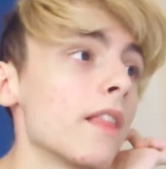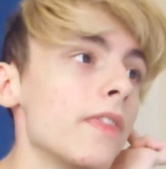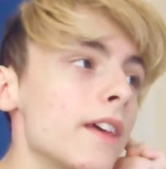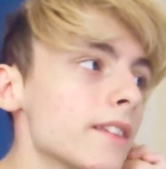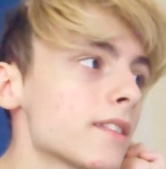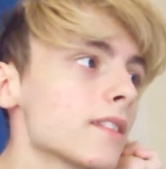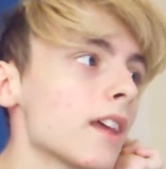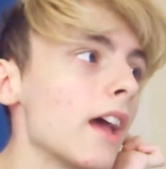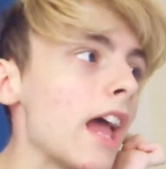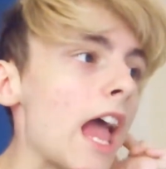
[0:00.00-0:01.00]

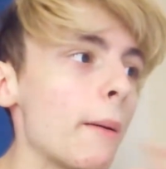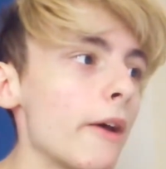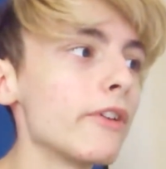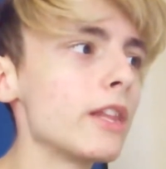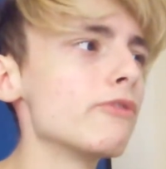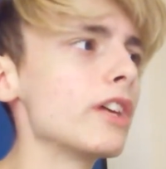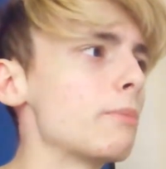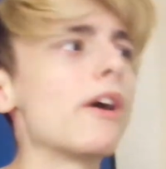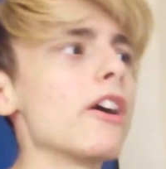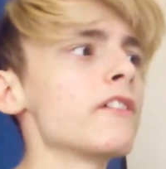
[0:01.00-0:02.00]
This, am I really really
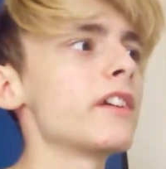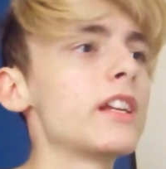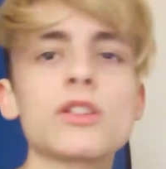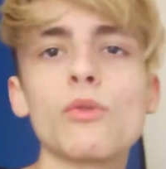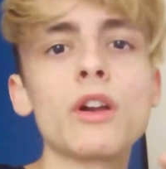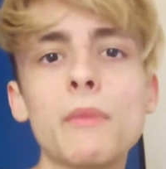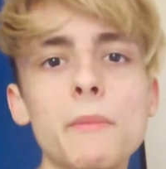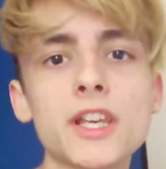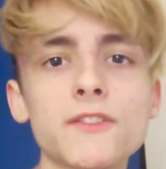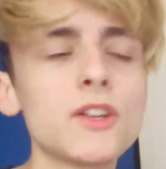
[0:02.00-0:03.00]
proud of it? Is it one of my
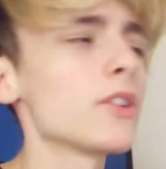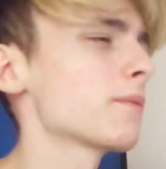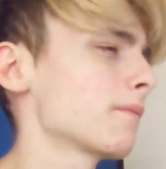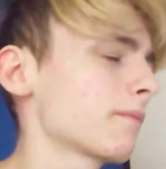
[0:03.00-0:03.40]
best videos?